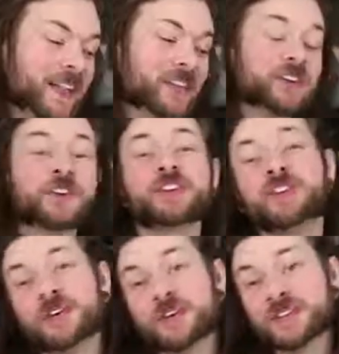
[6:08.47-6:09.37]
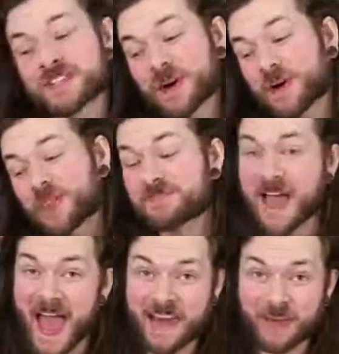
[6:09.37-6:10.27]
the good news or the
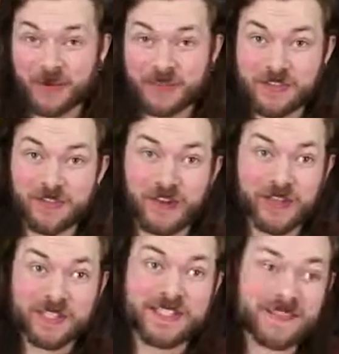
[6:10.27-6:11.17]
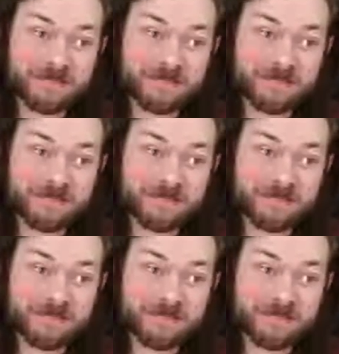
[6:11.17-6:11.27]
bad news first.